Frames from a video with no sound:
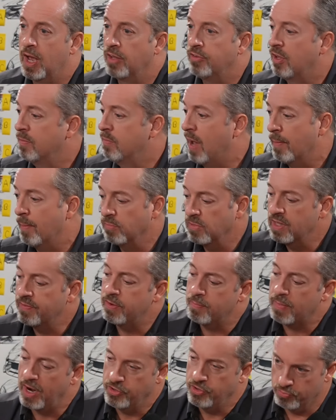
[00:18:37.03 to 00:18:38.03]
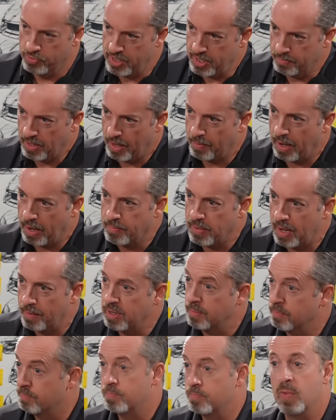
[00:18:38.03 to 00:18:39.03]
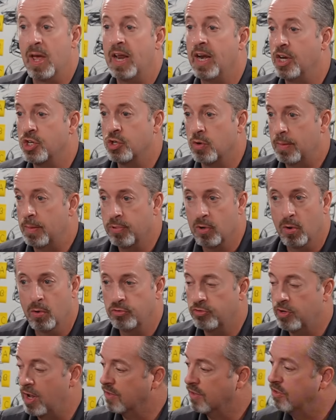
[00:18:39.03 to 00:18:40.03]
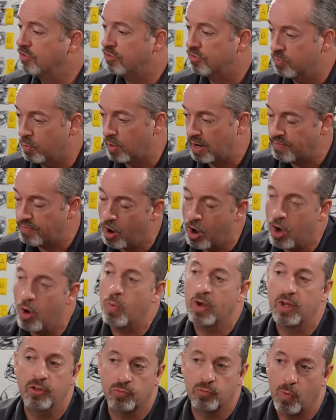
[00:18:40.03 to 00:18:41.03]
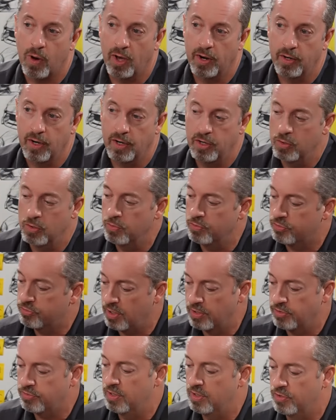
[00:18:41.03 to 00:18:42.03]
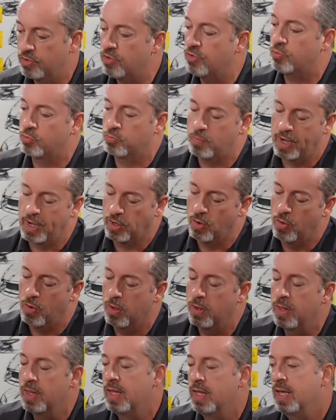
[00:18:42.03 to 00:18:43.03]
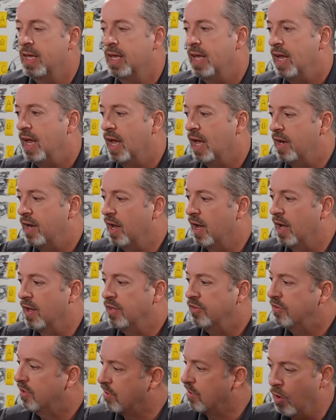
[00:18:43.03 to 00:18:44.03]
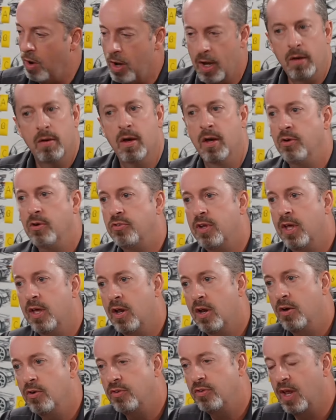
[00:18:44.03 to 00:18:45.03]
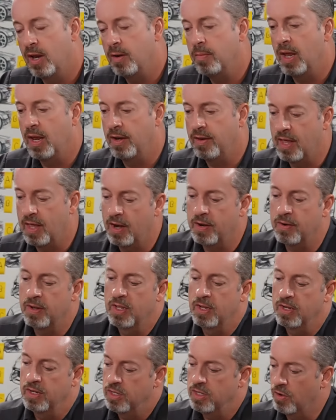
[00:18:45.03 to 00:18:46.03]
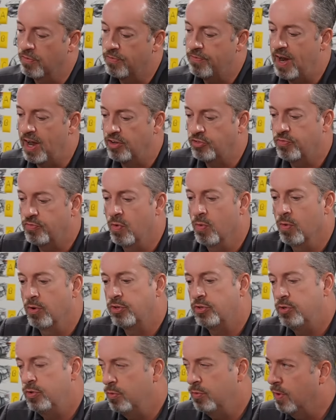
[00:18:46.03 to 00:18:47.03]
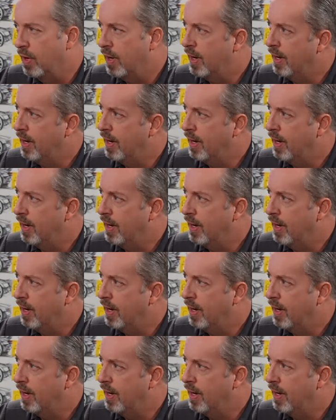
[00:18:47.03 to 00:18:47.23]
I said, "I'm living my dream. I'm in NHRA pro stock. This is what I've always wanted to do since this was my goal." And he's like, "No, I understand. And then, you know, fast forward to.